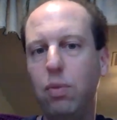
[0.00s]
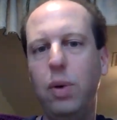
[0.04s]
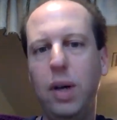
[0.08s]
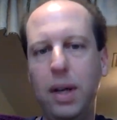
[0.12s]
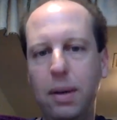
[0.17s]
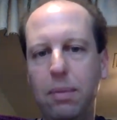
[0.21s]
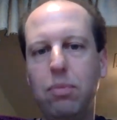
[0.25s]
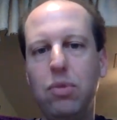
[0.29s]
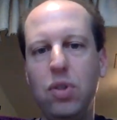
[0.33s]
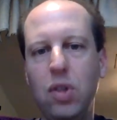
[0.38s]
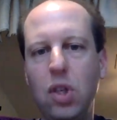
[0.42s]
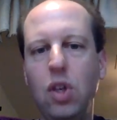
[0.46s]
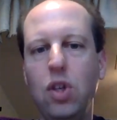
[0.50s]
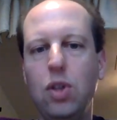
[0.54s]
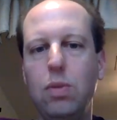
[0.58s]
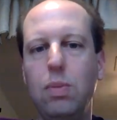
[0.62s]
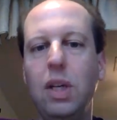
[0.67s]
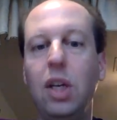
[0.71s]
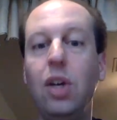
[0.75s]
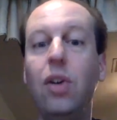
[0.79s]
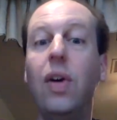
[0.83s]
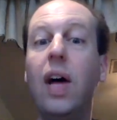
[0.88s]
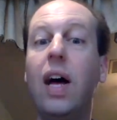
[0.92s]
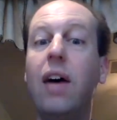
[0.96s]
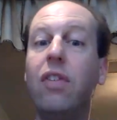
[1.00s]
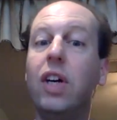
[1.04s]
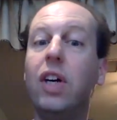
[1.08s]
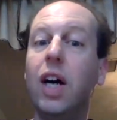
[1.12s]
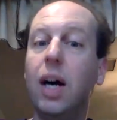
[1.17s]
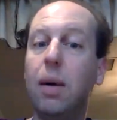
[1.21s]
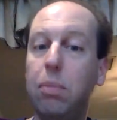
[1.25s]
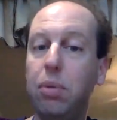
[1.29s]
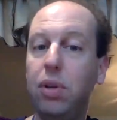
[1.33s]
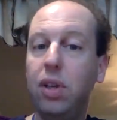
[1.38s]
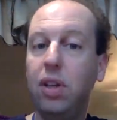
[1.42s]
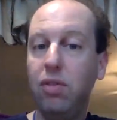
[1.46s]
well, excuse me, you'll have a
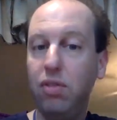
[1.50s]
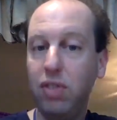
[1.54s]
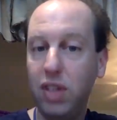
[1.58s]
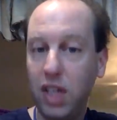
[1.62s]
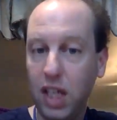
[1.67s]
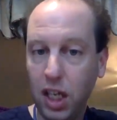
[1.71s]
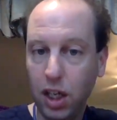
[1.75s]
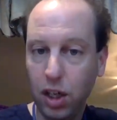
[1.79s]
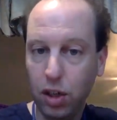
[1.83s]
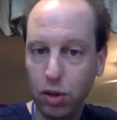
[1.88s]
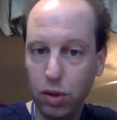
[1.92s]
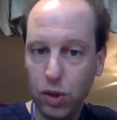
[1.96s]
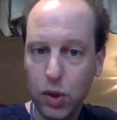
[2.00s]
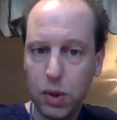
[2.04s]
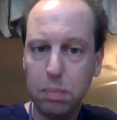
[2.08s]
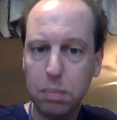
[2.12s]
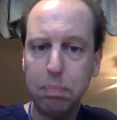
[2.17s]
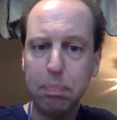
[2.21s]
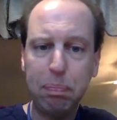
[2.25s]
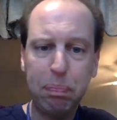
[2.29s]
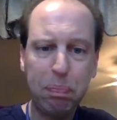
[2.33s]
couple of videos